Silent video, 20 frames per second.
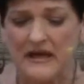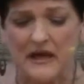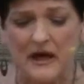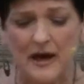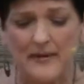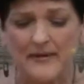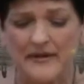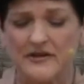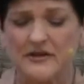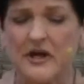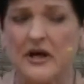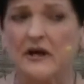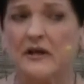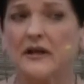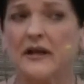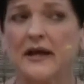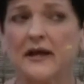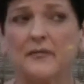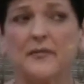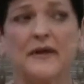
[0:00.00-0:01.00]
I'm going to talk a
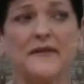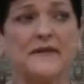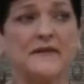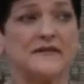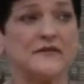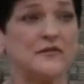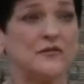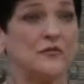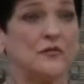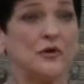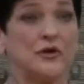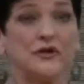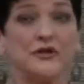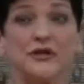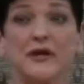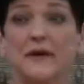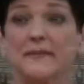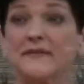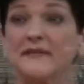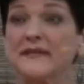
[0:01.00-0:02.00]
lot about this in the
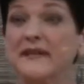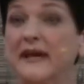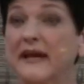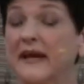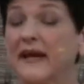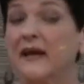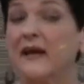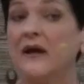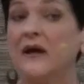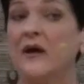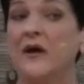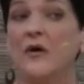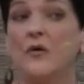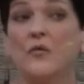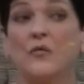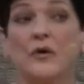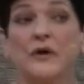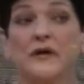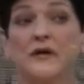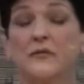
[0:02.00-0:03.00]
workshop today,
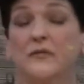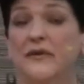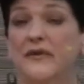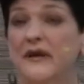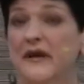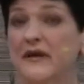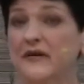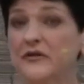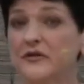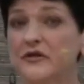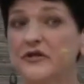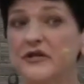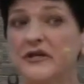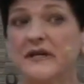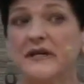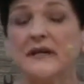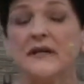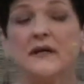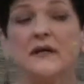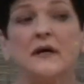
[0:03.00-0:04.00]
working with
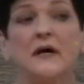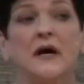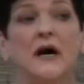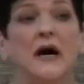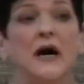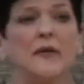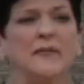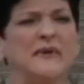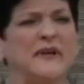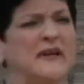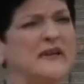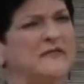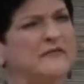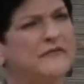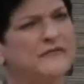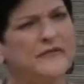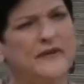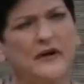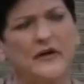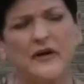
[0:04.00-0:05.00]
energy, getting
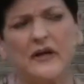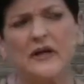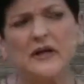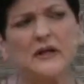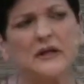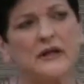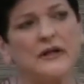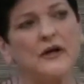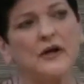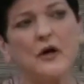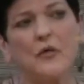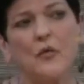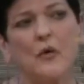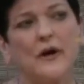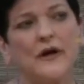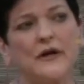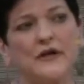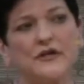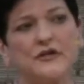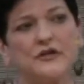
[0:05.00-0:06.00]
very clear on
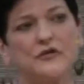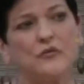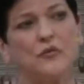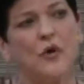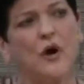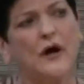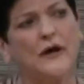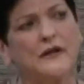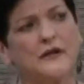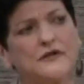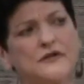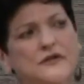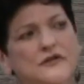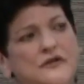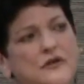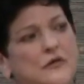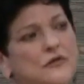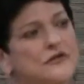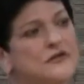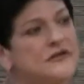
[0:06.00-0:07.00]
what it is you want,
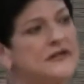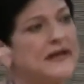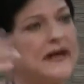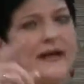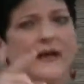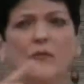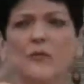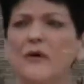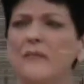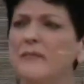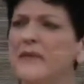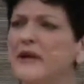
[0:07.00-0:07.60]
associating what